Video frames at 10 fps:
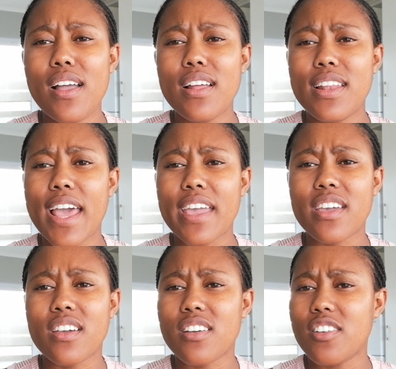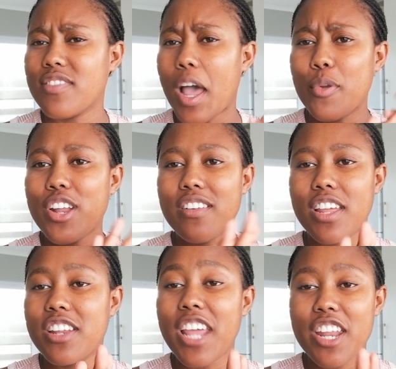Like, I'm not
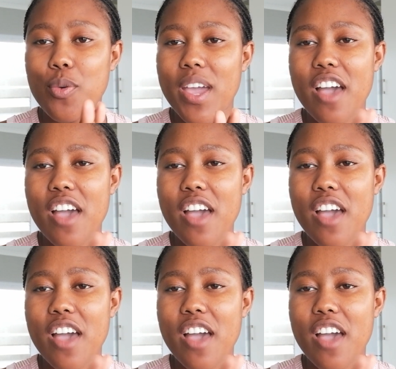in any way